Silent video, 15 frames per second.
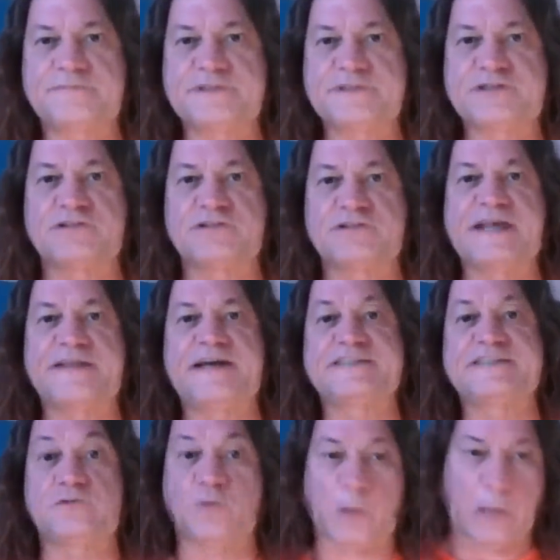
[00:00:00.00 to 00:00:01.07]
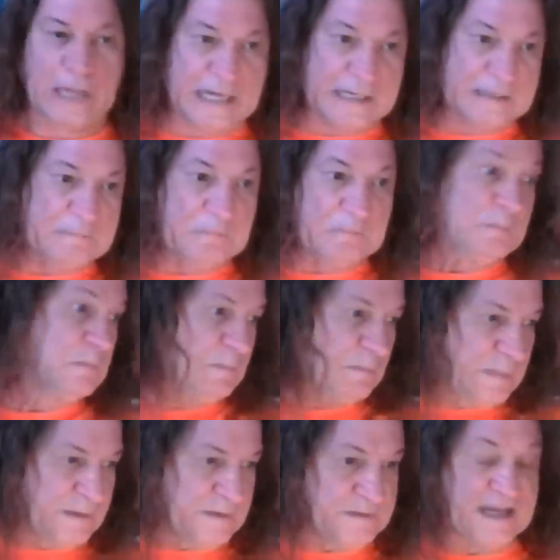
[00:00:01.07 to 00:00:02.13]
So then I said, okay,
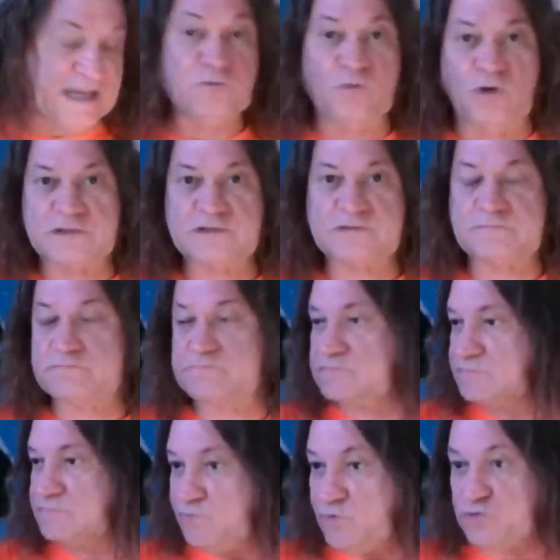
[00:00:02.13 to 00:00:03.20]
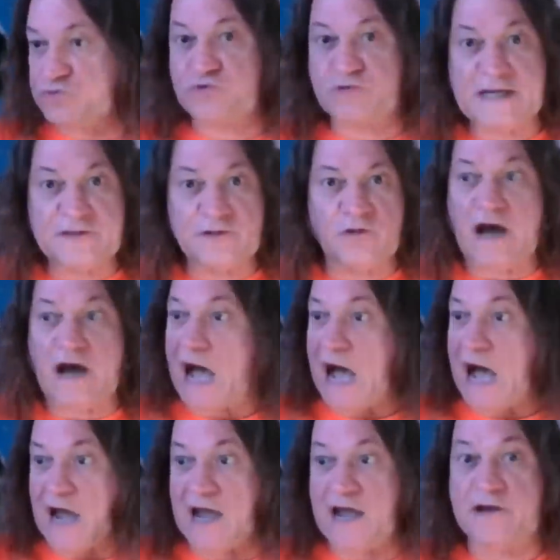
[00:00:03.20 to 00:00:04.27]
then what should I do?
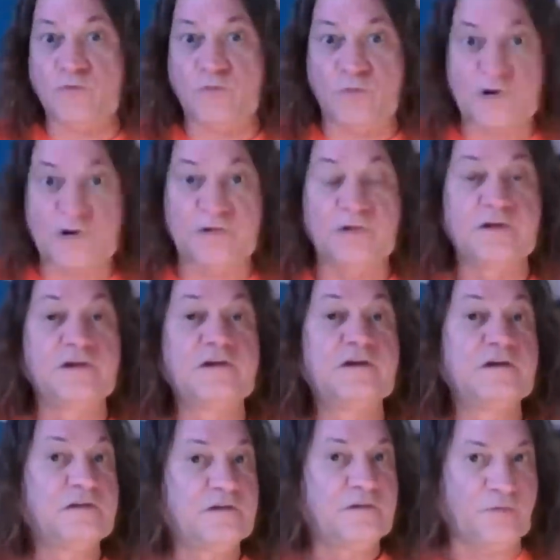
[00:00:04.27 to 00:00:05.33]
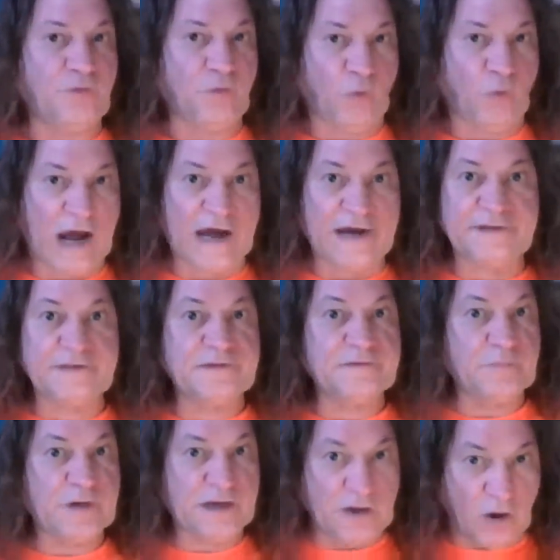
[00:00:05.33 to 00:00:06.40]
I will write
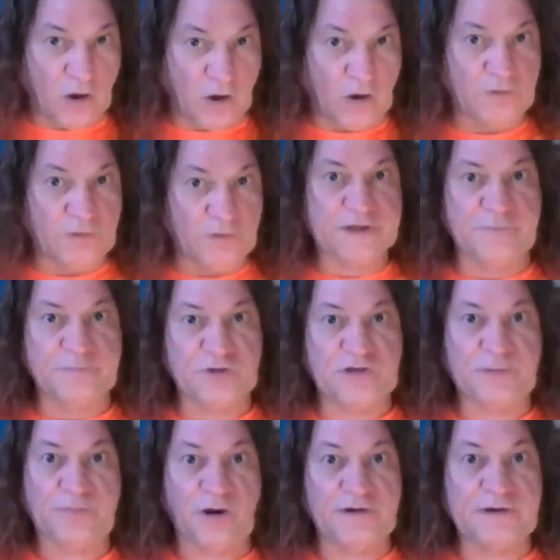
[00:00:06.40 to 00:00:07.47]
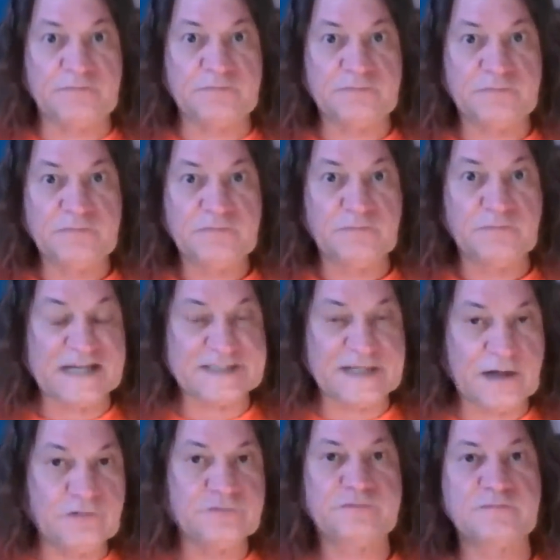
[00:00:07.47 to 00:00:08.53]
my own computer program
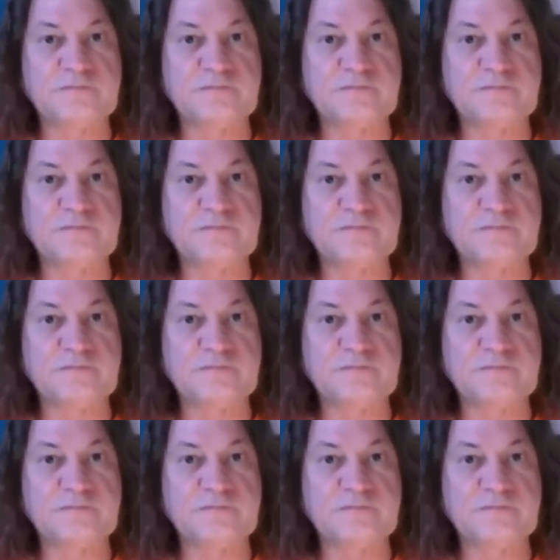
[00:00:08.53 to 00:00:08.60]
myself.